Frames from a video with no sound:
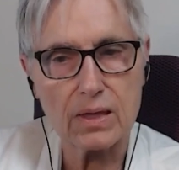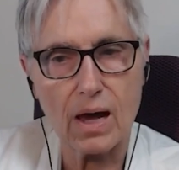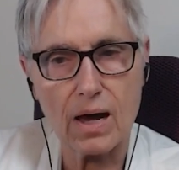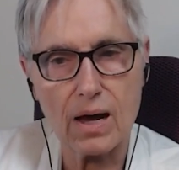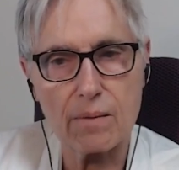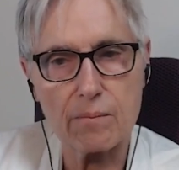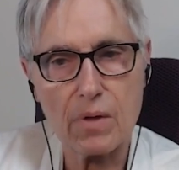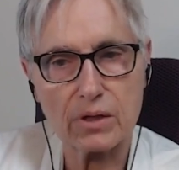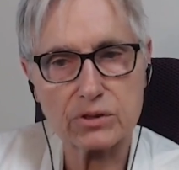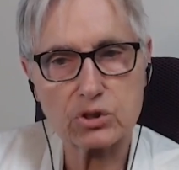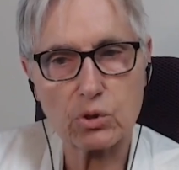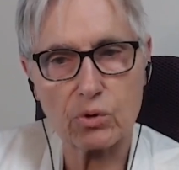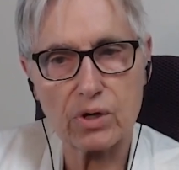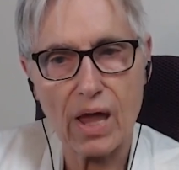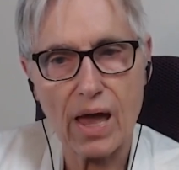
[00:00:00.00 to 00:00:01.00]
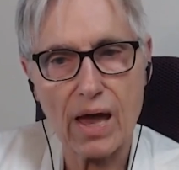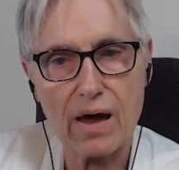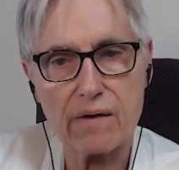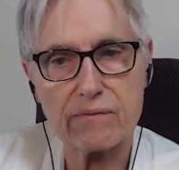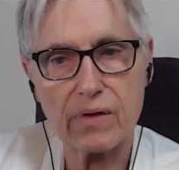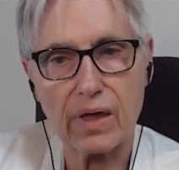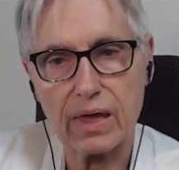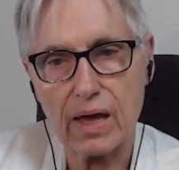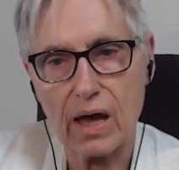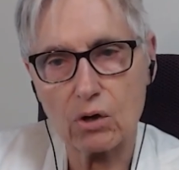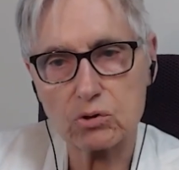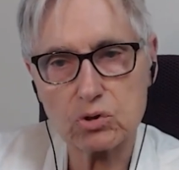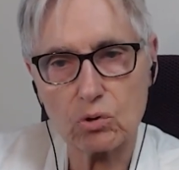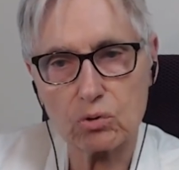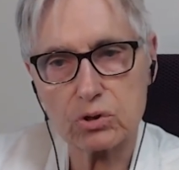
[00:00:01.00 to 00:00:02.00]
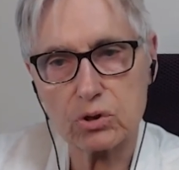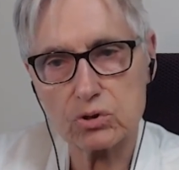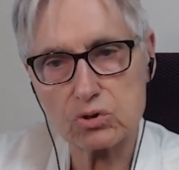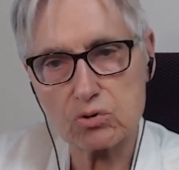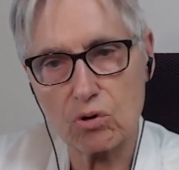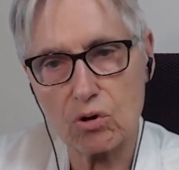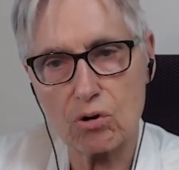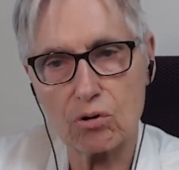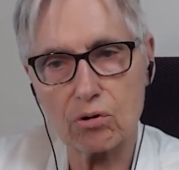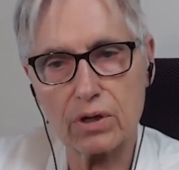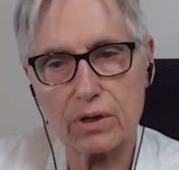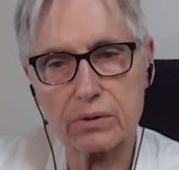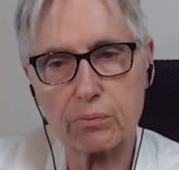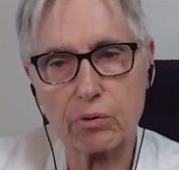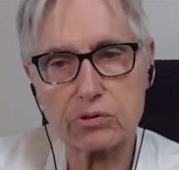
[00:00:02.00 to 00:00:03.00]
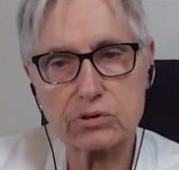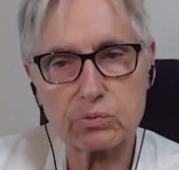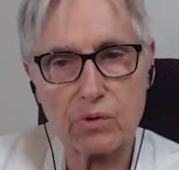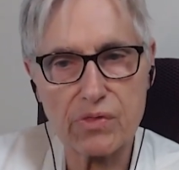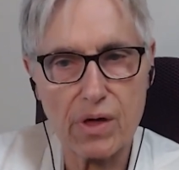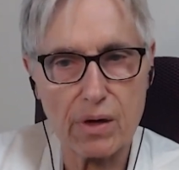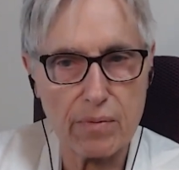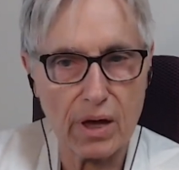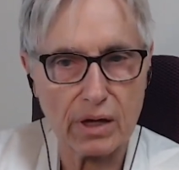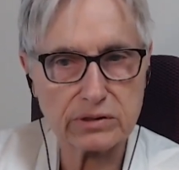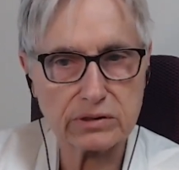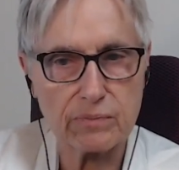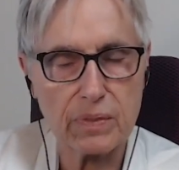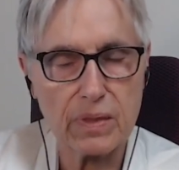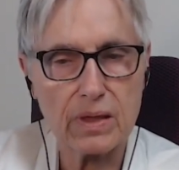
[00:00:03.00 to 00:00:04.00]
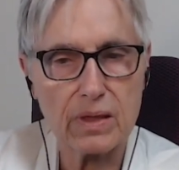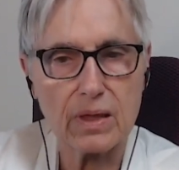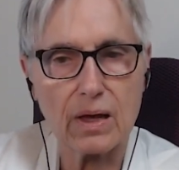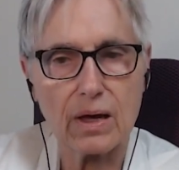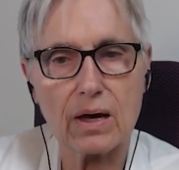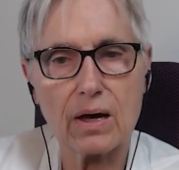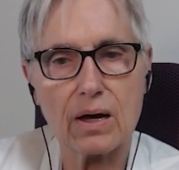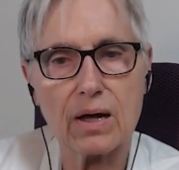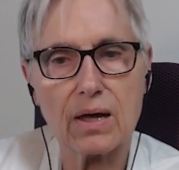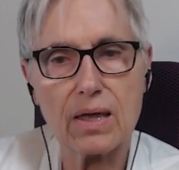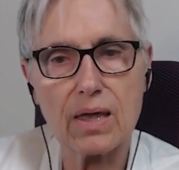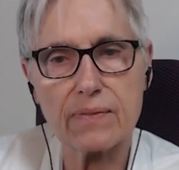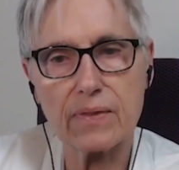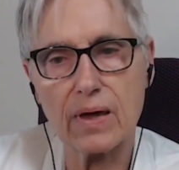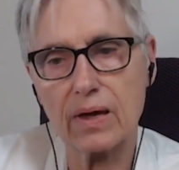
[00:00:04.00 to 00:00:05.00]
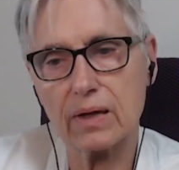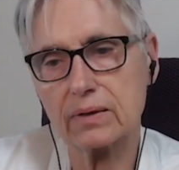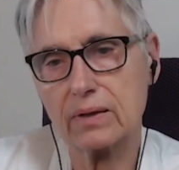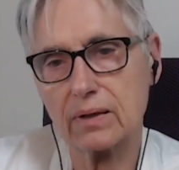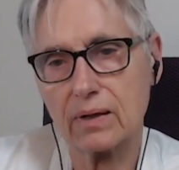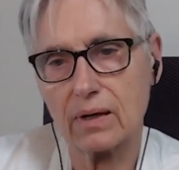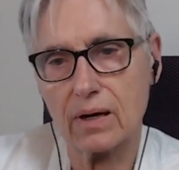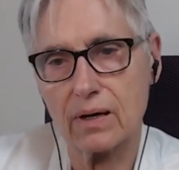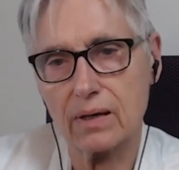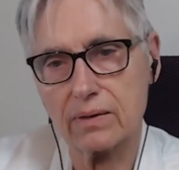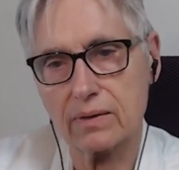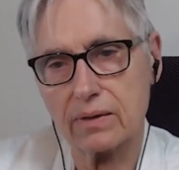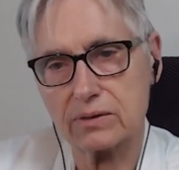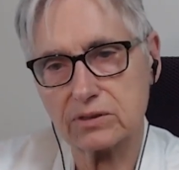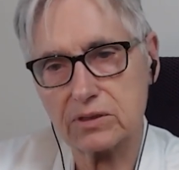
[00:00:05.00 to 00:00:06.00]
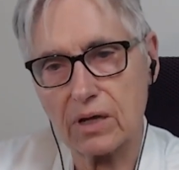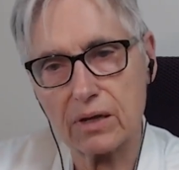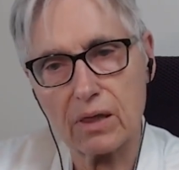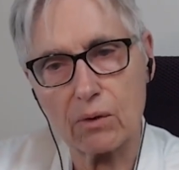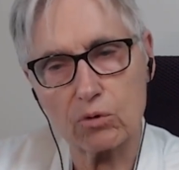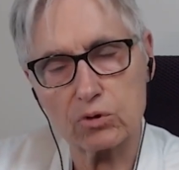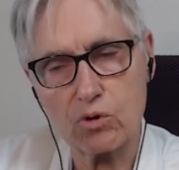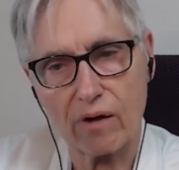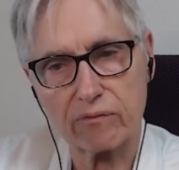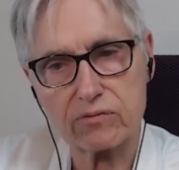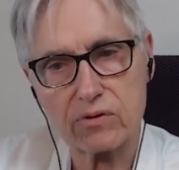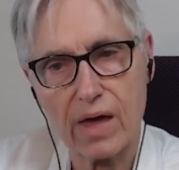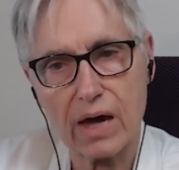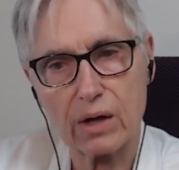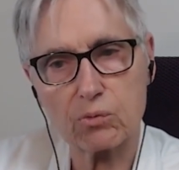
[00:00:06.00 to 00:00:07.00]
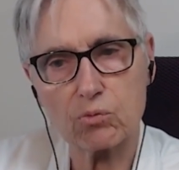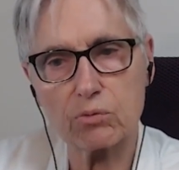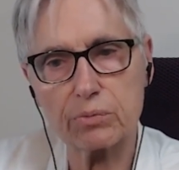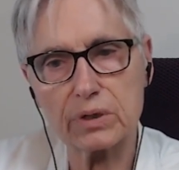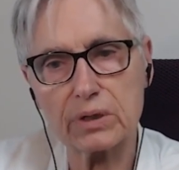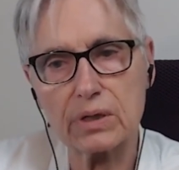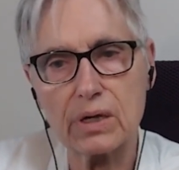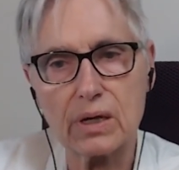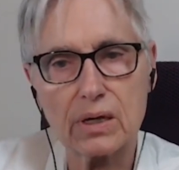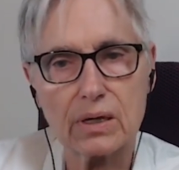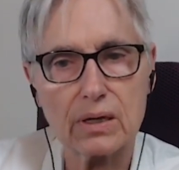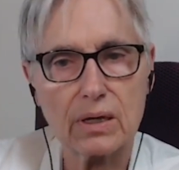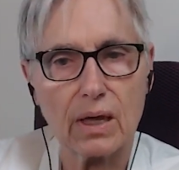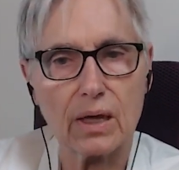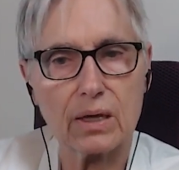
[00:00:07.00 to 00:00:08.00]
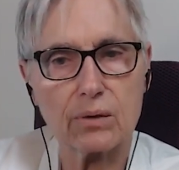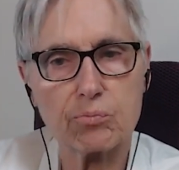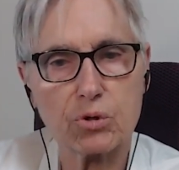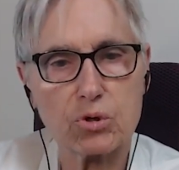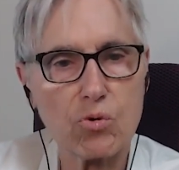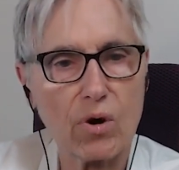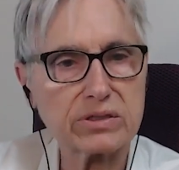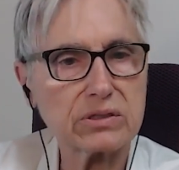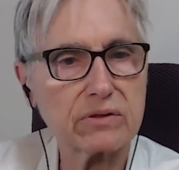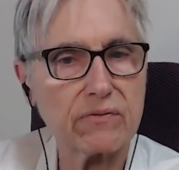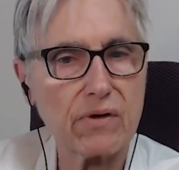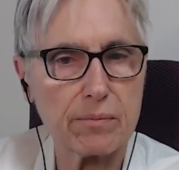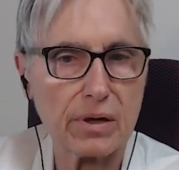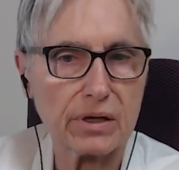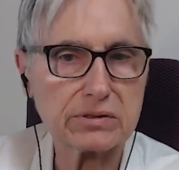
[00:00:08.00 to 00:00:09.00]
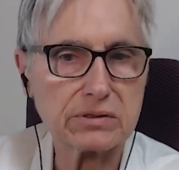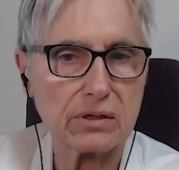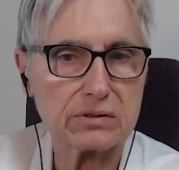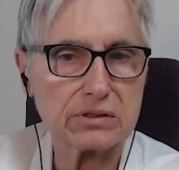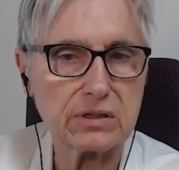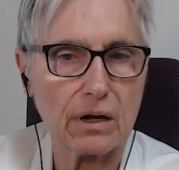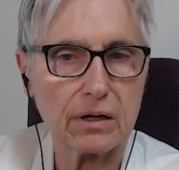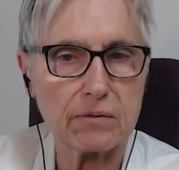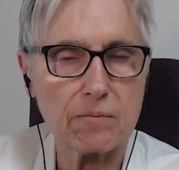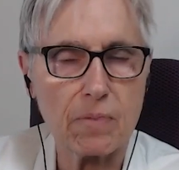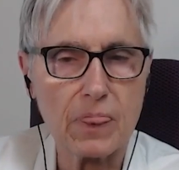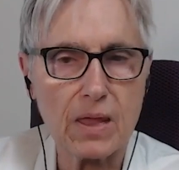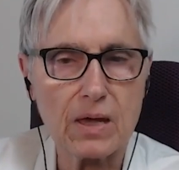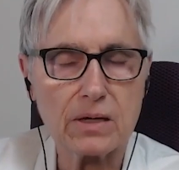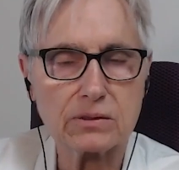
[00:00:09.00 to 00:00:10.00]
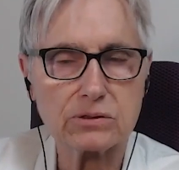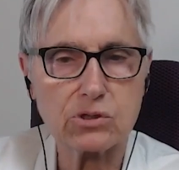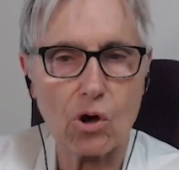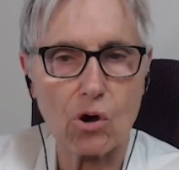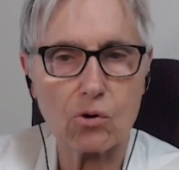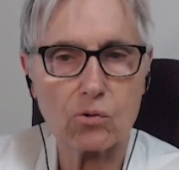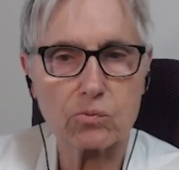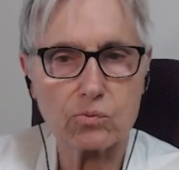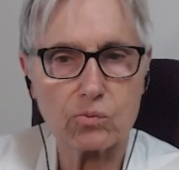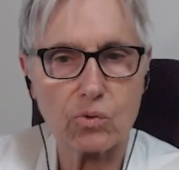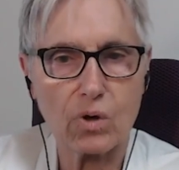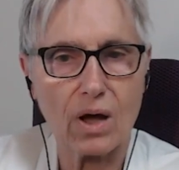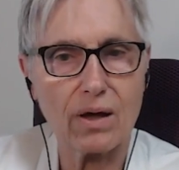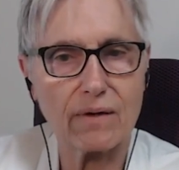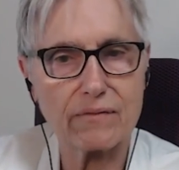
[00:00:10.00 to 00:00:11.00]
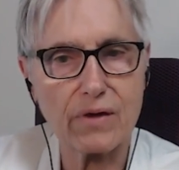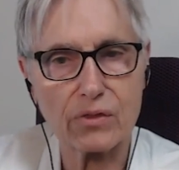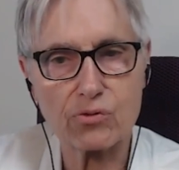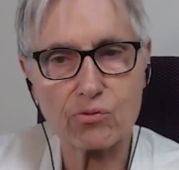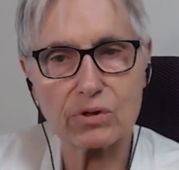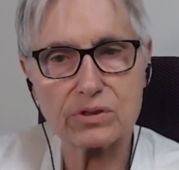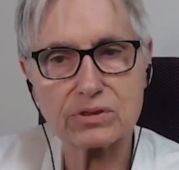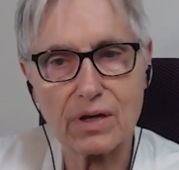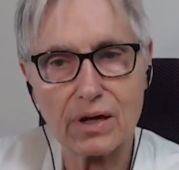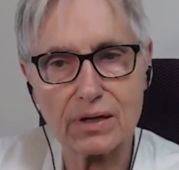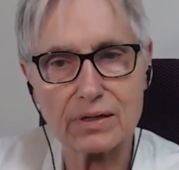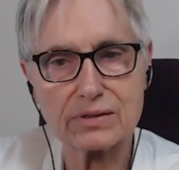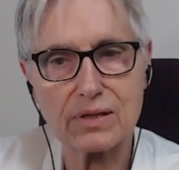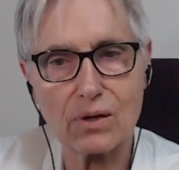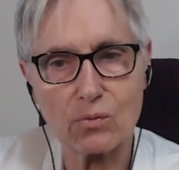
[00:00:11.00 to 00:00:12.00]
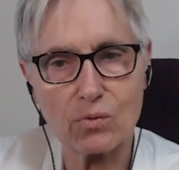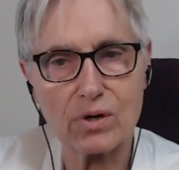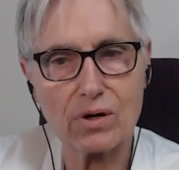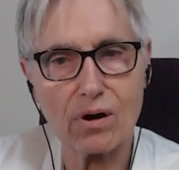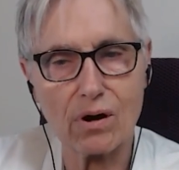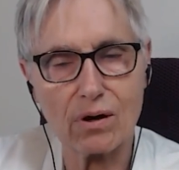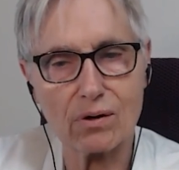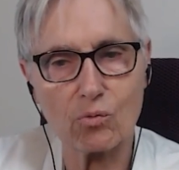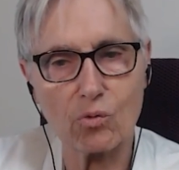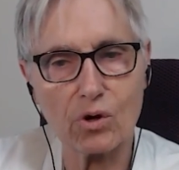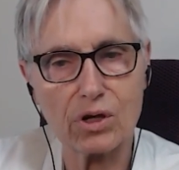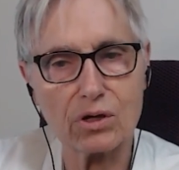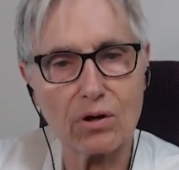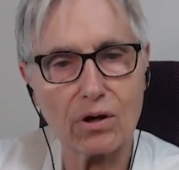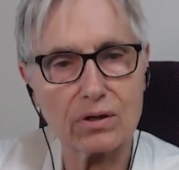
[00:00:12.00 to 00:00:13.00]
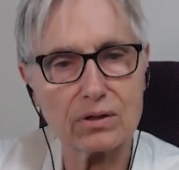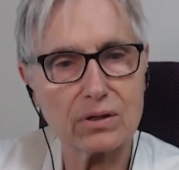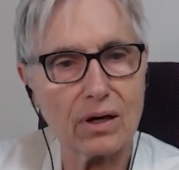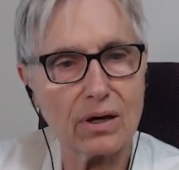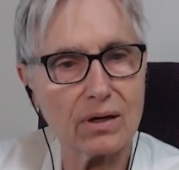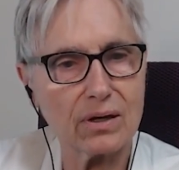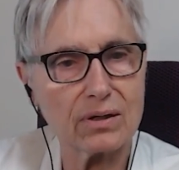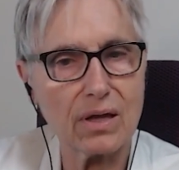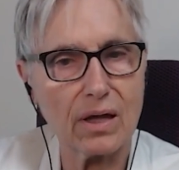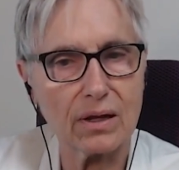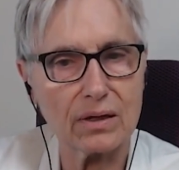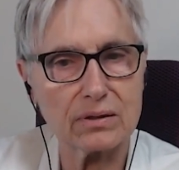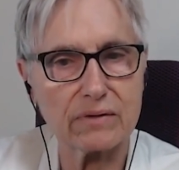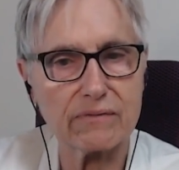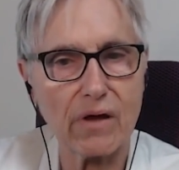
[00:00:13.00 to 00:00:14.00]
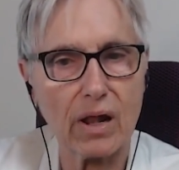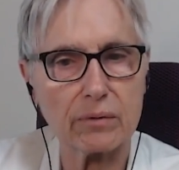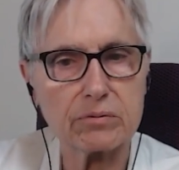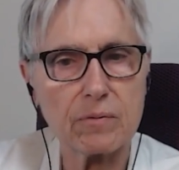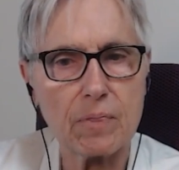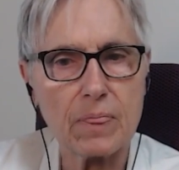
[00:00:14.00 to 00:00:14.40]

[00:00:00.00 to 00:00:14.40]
And so we have a household control in the person with MS. And then the study that we'll do after that will be a progressive MS study. So I've got 3 studies that we are working on getting developed.